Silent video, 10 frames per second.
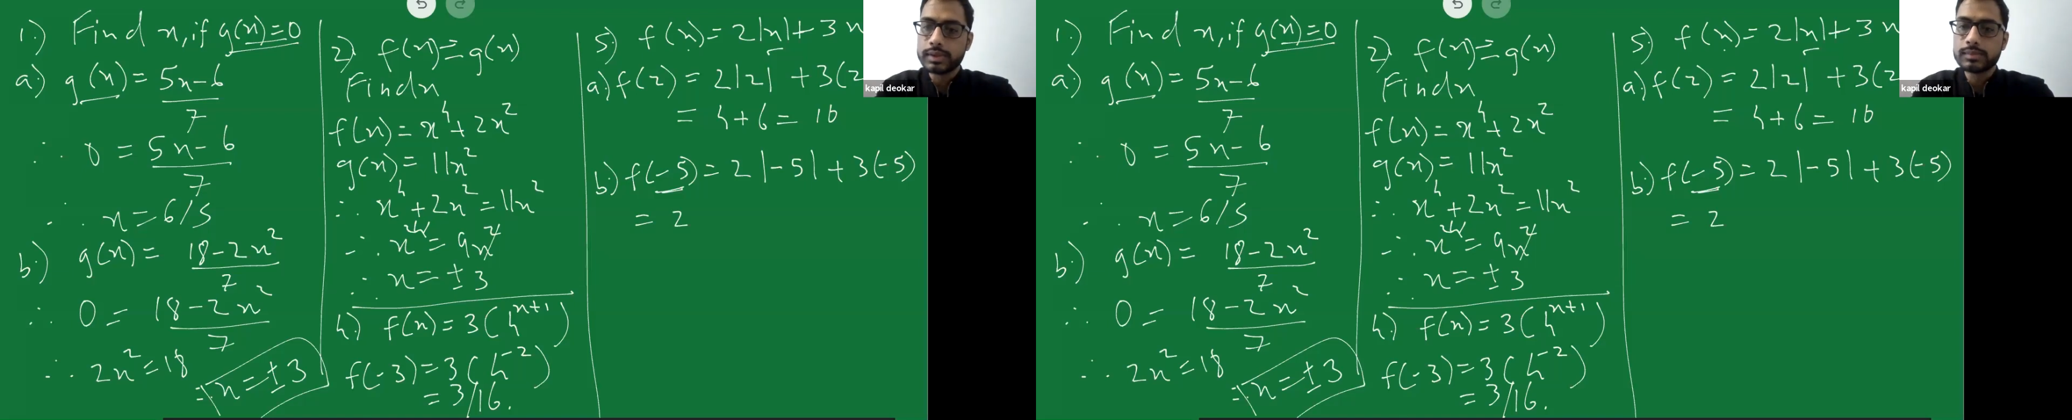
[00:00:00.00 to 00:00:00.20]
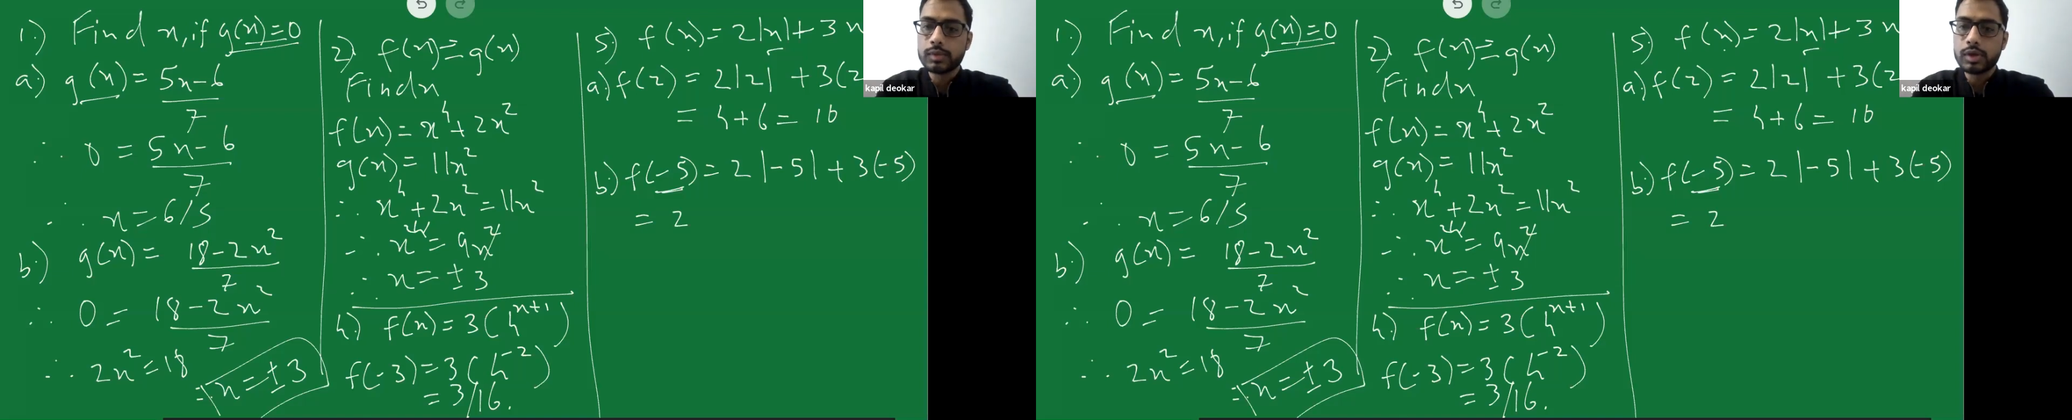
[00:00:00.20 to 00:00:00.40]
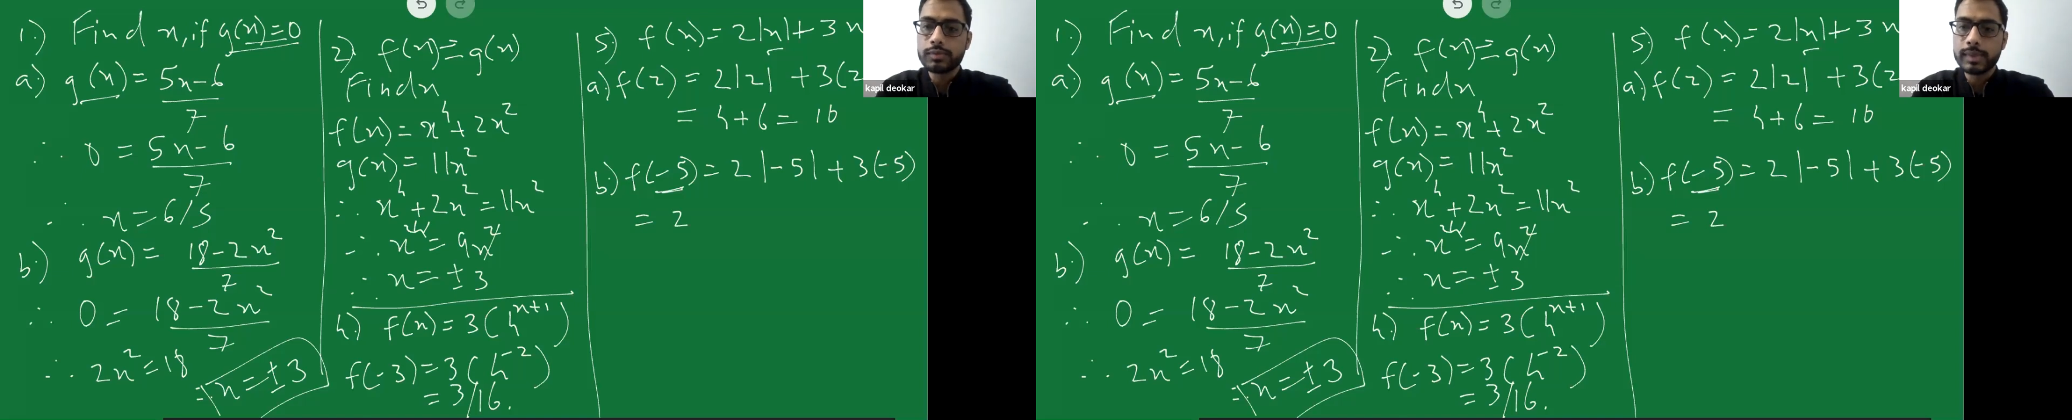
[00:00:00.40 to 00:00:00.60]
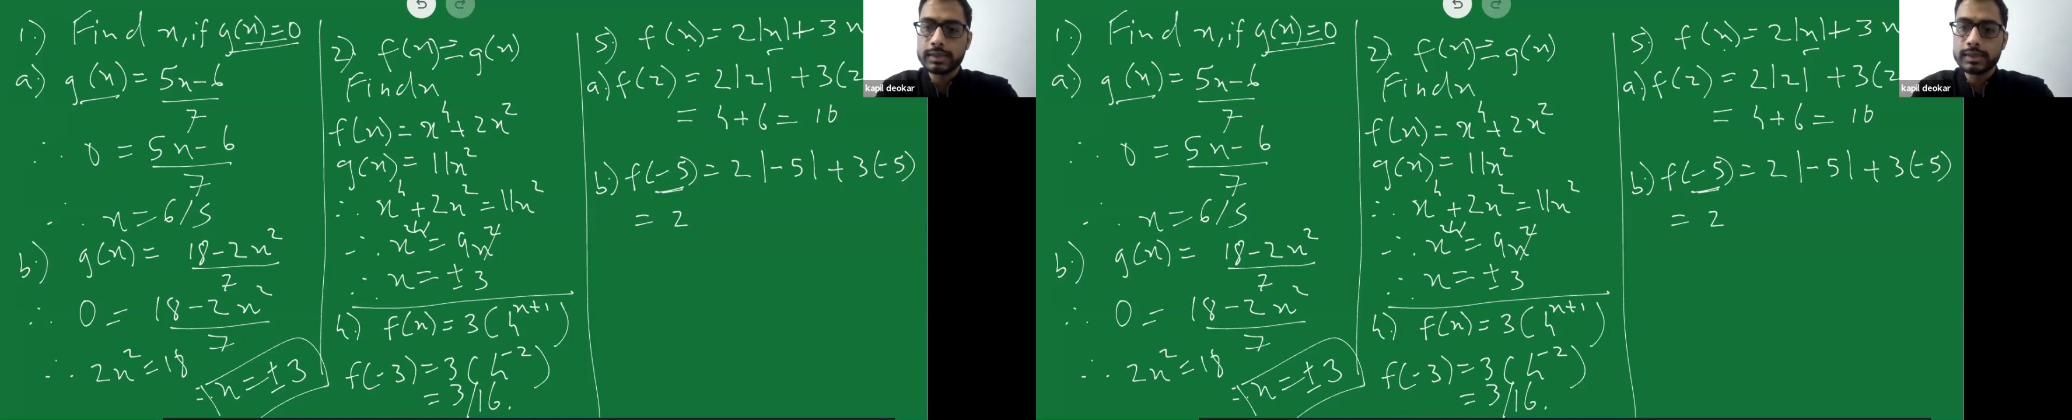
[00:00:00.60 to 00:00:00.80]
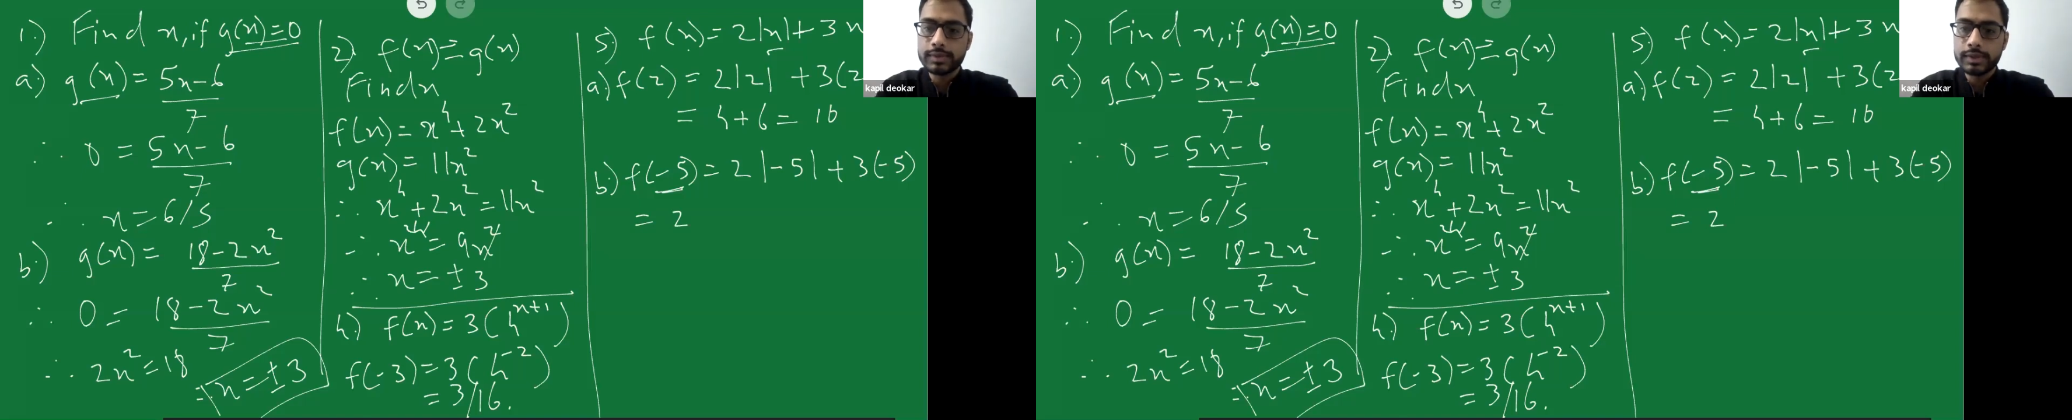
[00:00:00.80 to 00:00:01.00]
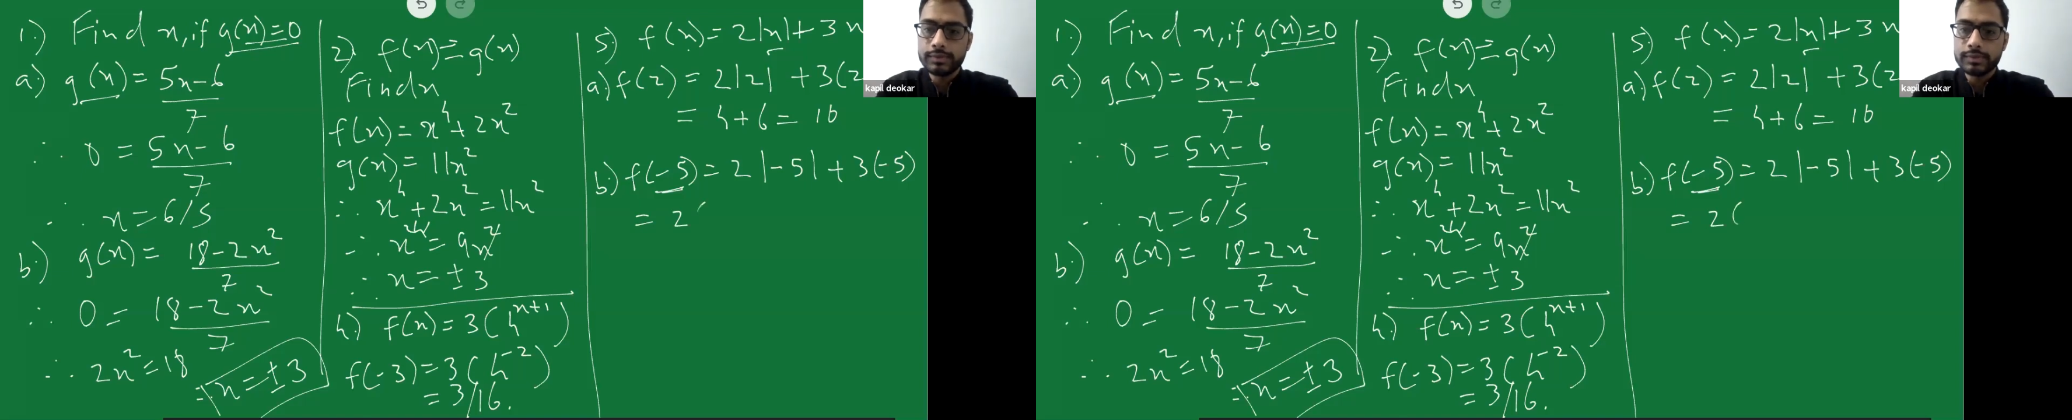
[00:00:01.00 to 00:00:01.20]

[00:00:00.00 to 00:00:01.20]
is mod of minus 5?